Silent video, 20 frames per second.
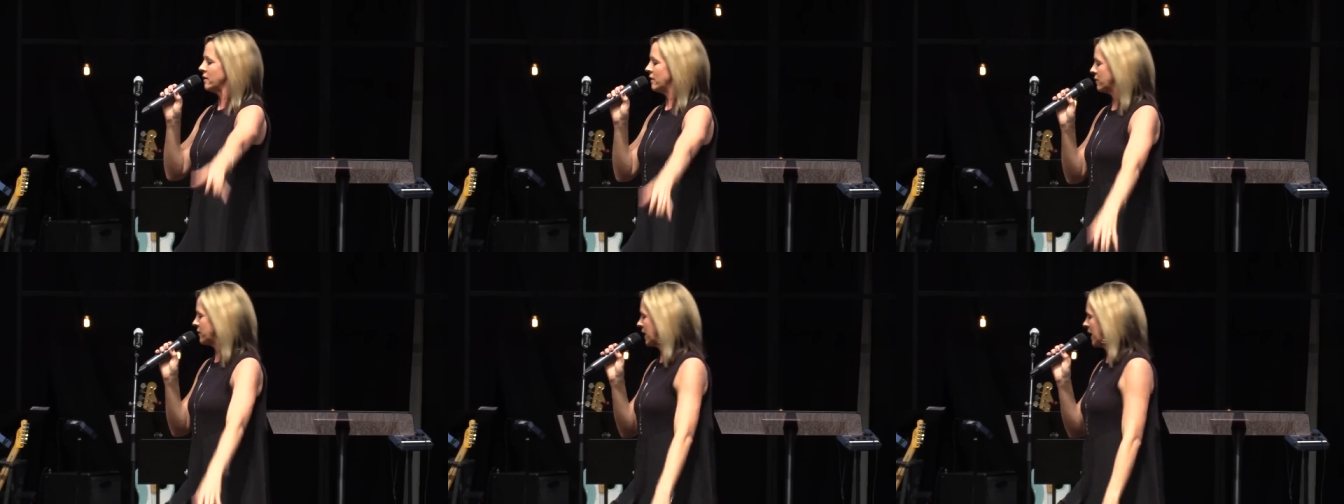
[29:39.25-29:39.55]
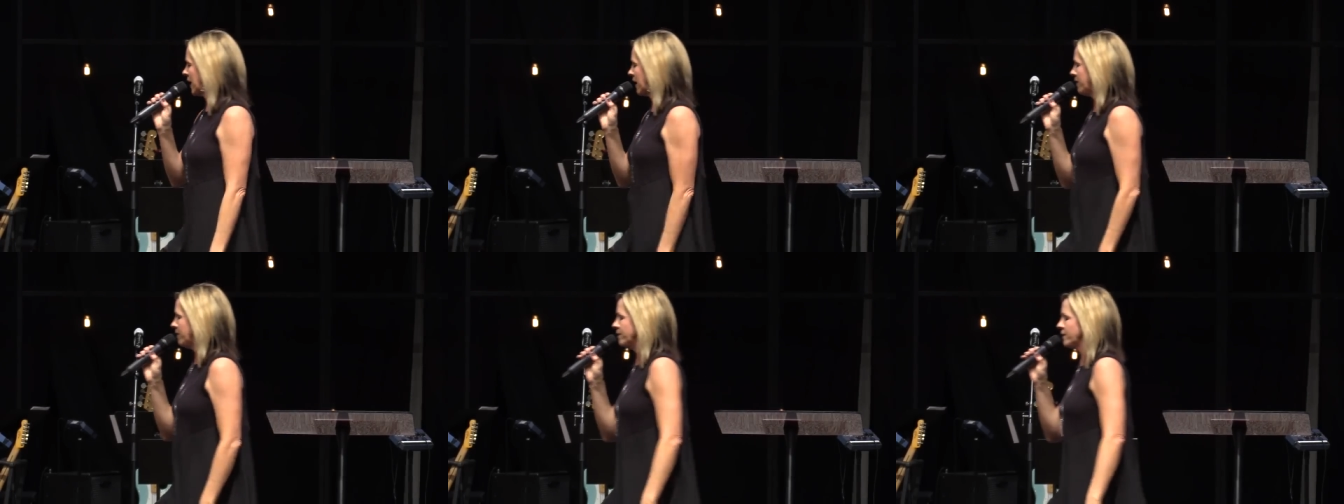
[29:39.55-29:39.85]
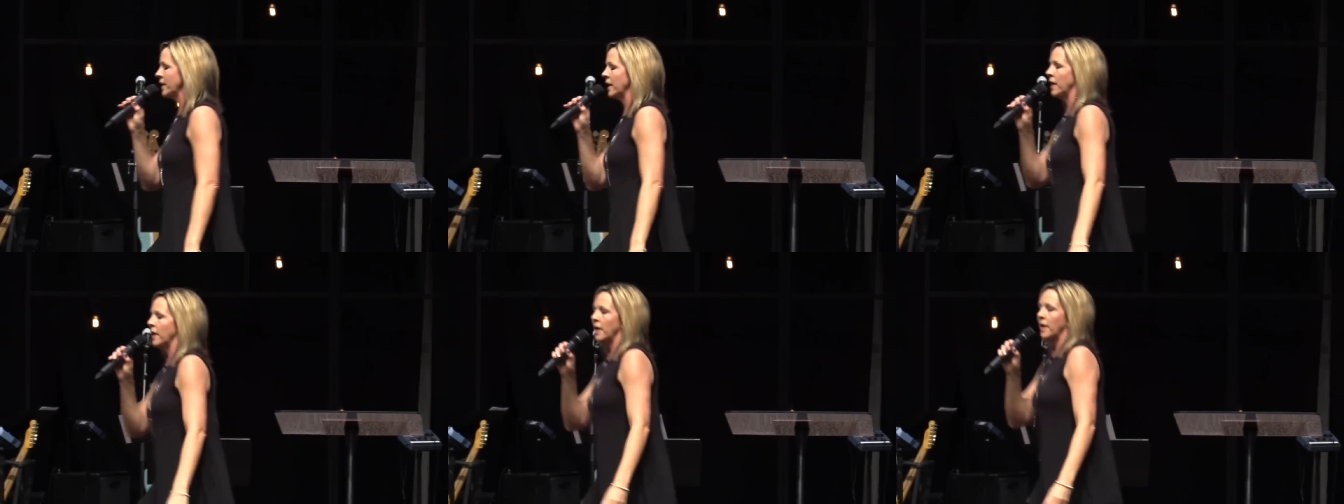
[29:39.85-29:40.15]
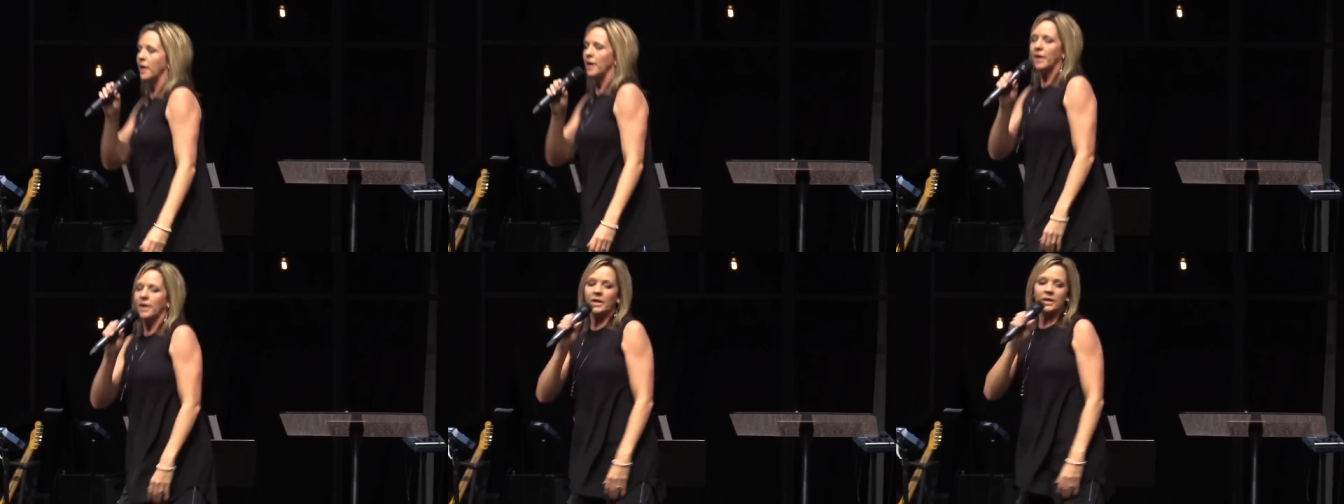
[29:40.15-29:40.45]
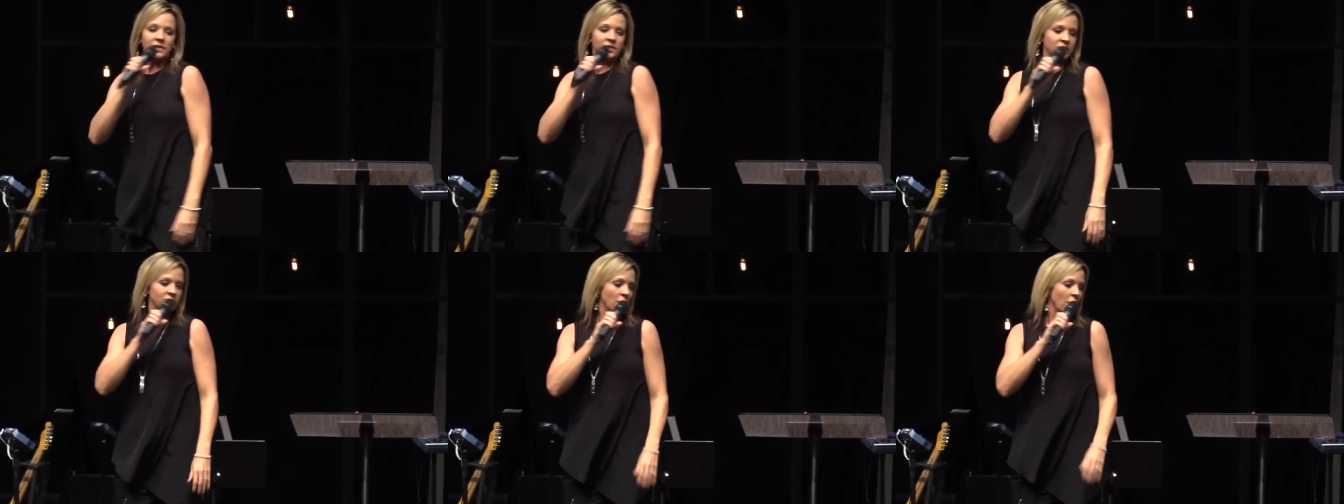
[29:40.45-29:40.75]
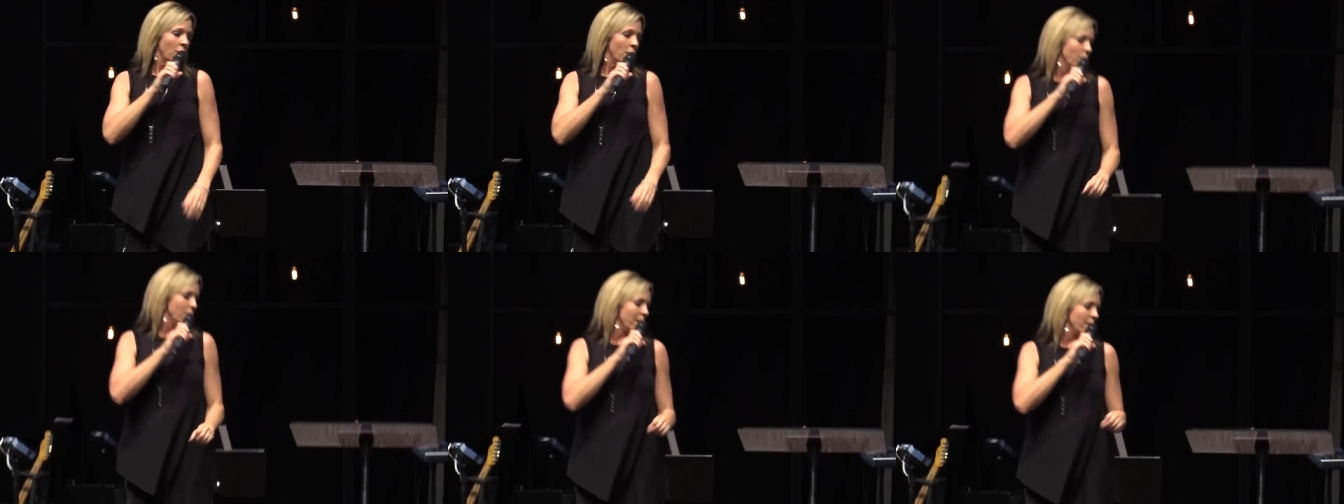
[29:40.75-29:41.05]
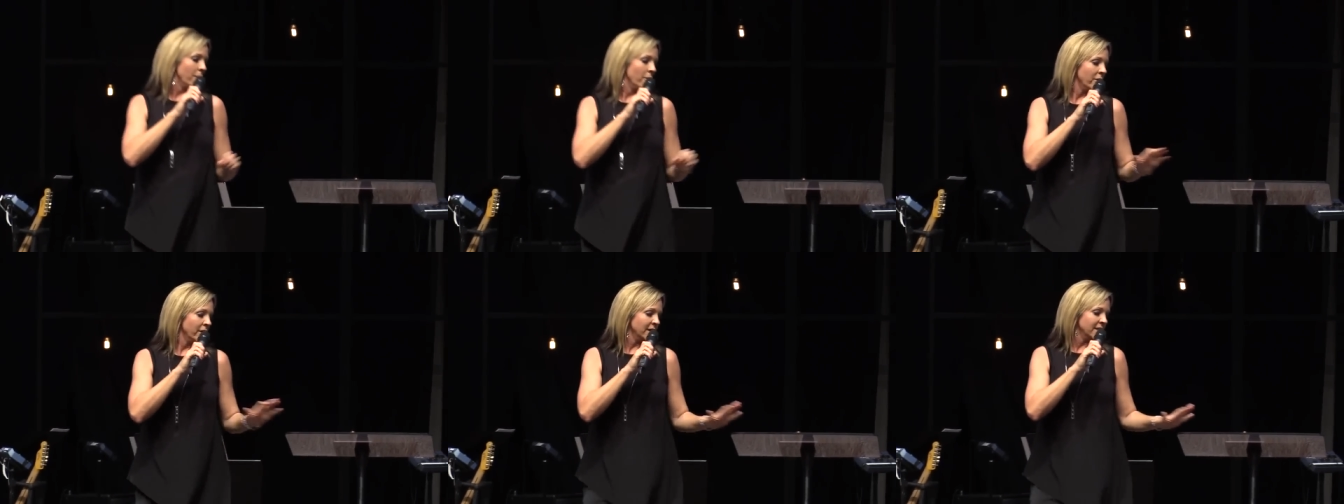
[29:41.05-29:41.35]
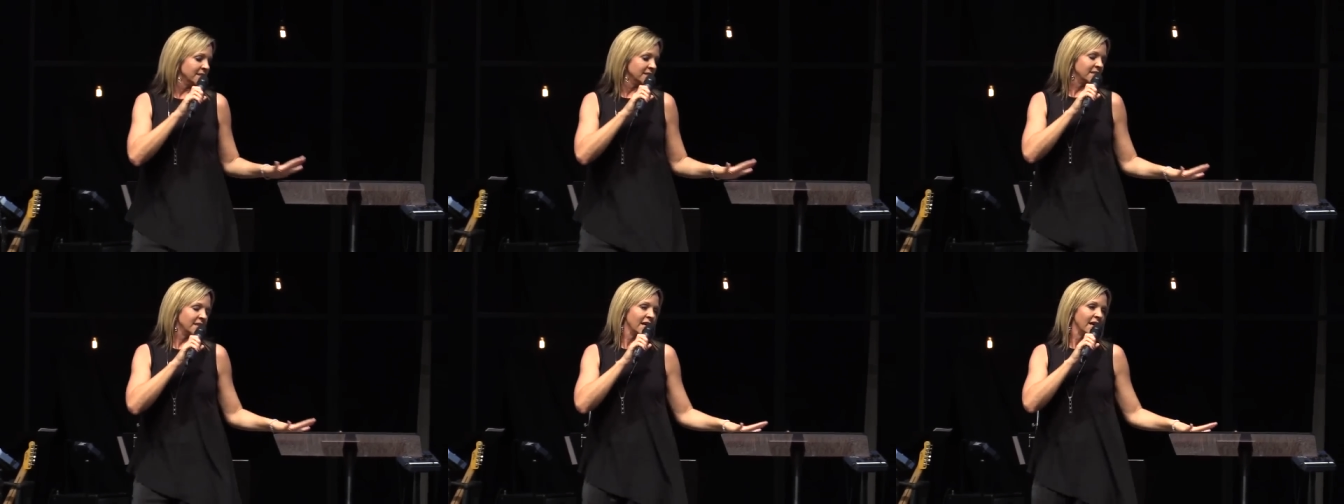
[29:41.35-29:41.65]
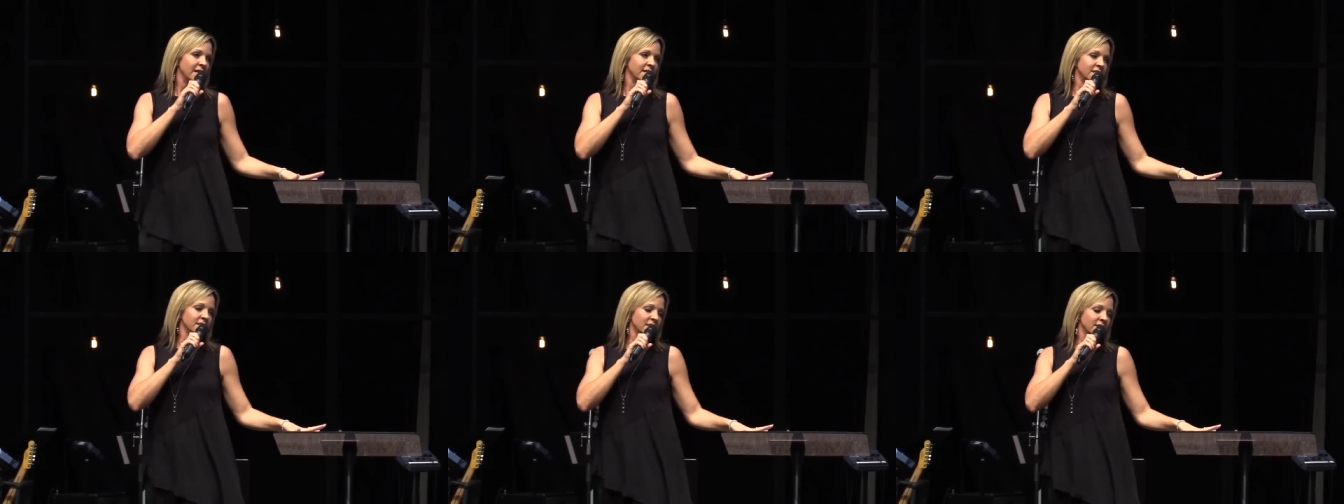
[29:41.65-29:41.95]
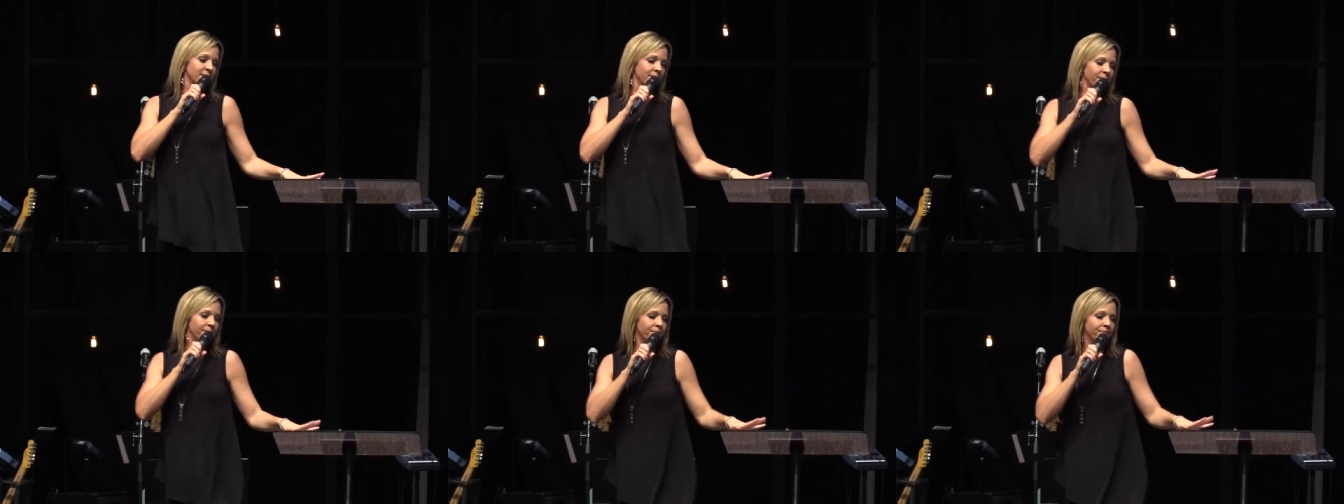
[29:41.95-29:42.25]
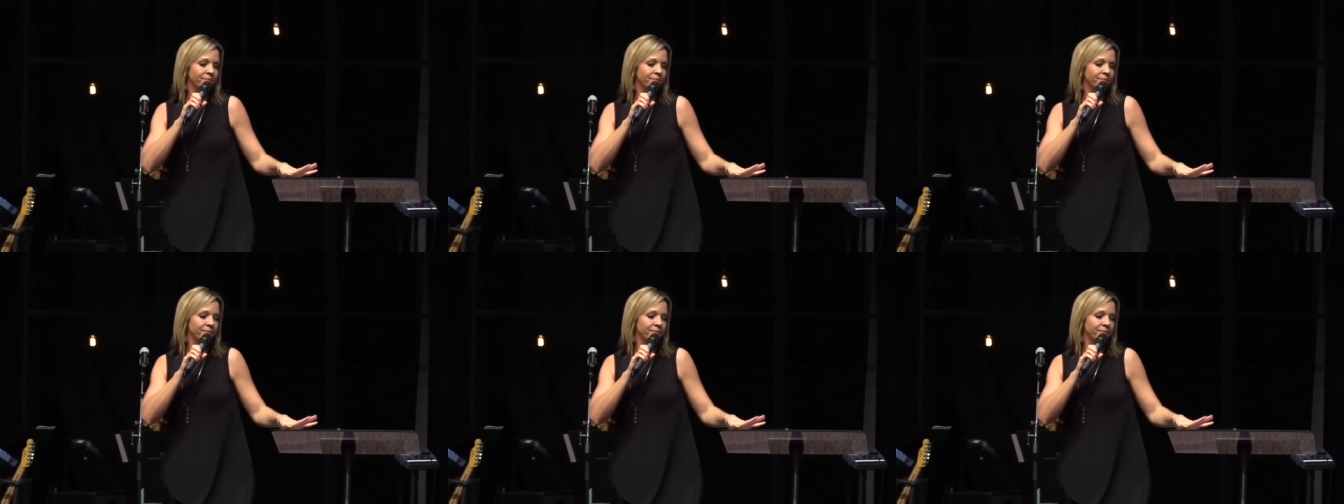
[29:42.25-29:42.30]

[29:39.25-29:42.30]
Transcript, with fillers: okay? So my point is this